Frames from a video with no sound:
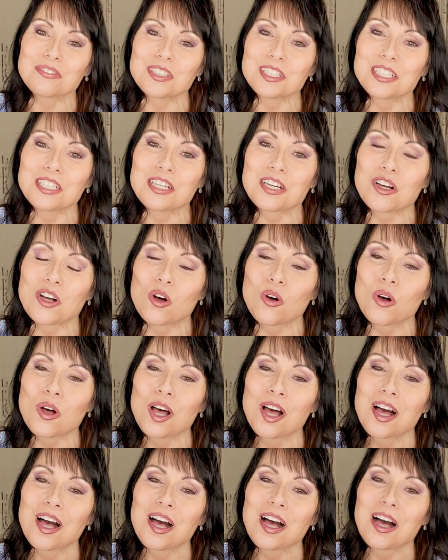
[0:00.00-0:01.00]
video.
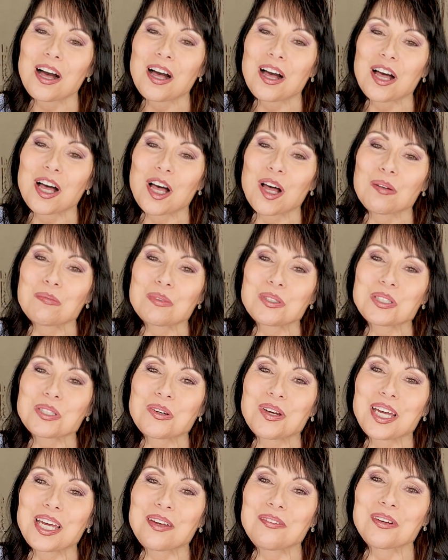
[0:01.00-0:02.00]
Um,
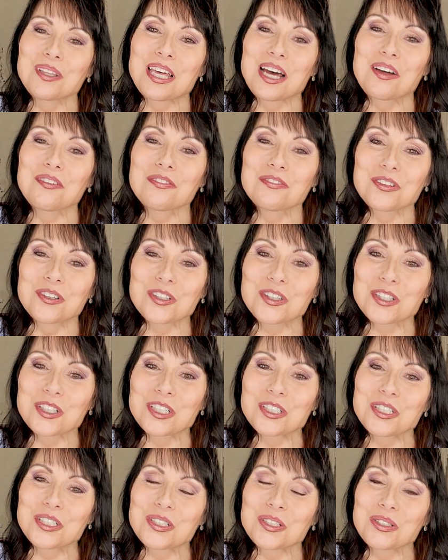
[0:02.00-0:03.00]
so hey, without
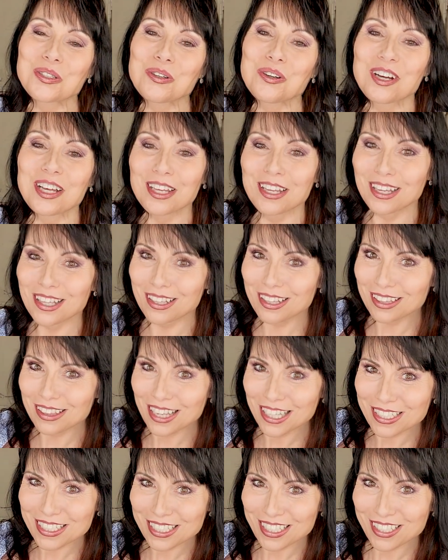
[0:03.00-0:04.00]
further ado,
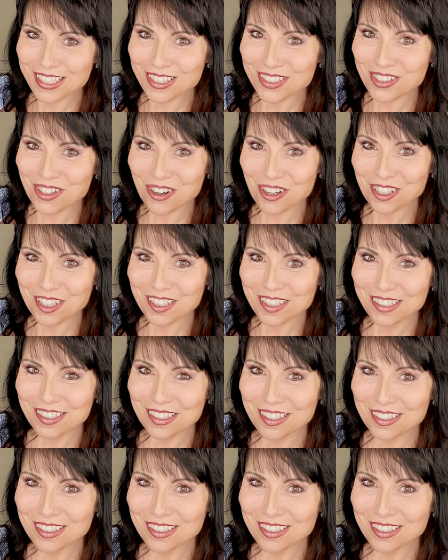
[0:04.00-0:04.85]
let's get started.